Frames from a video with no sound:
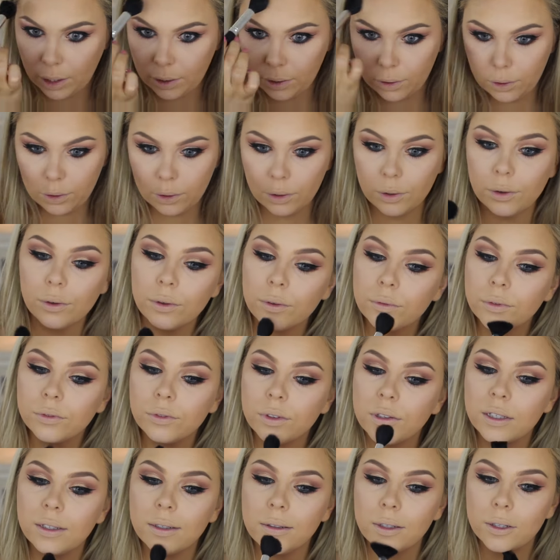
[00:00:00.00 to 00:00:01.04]
I don't know.
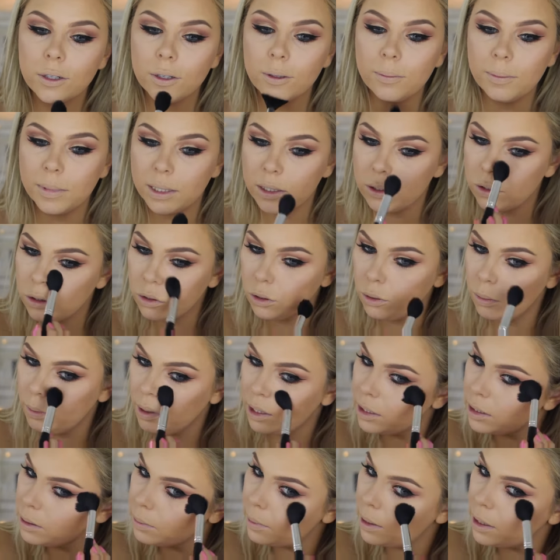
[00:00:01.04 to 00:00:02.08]
I'm in two
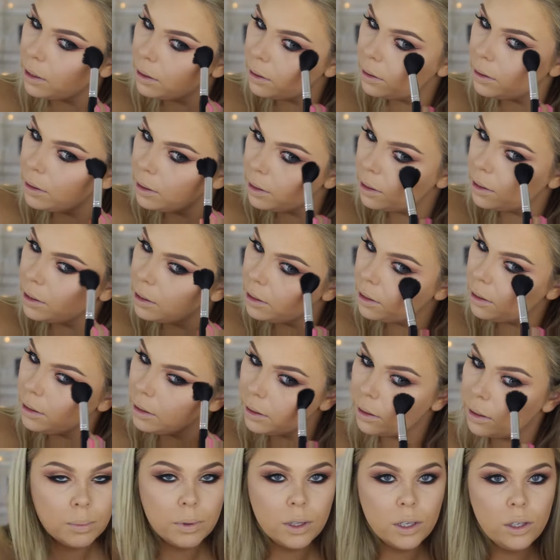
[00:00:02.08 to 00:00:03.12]
minds about it, I
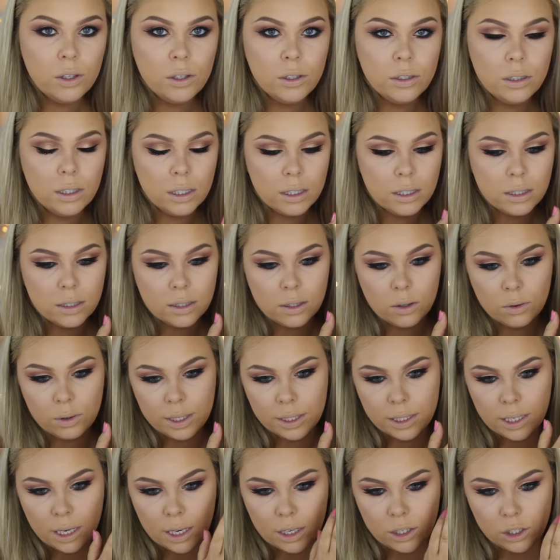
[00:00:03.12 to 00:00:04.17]
think. I'm going to use this
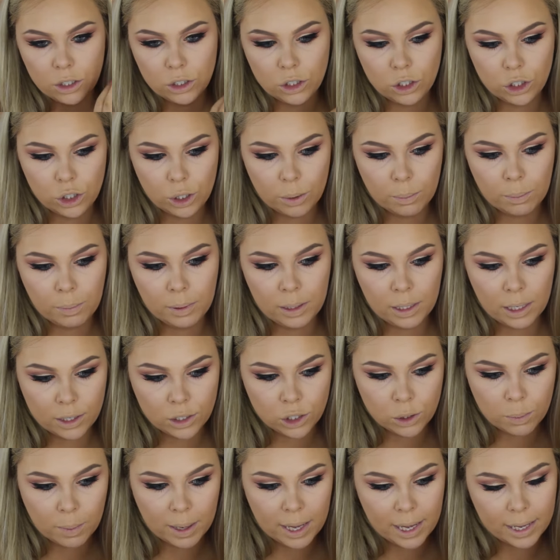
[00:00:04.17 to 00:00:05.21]
Silky Touch
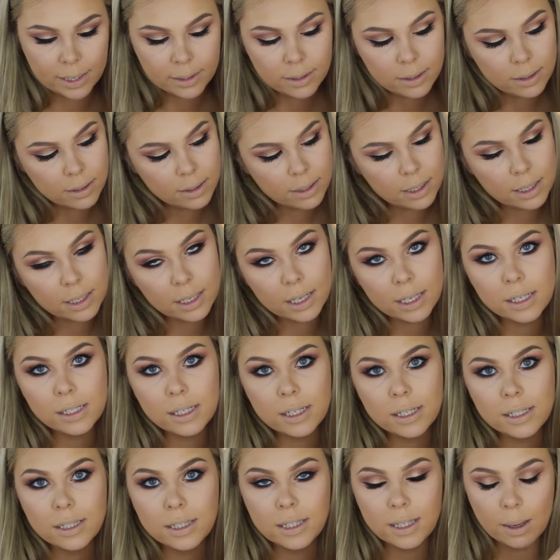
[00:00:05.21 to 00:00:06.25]
blush by Essence in
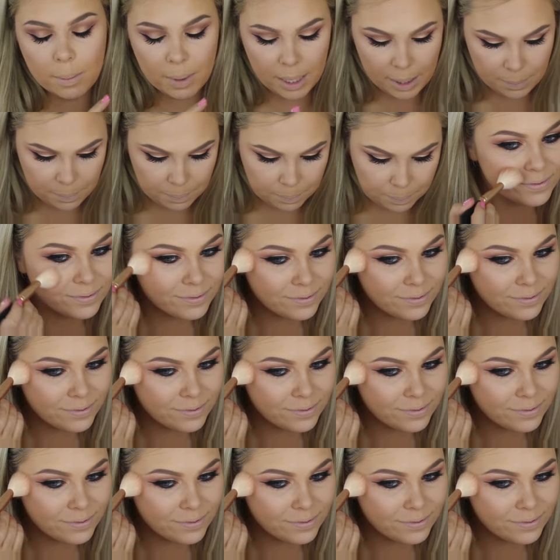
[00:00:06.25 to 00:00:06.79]
Indian Summer.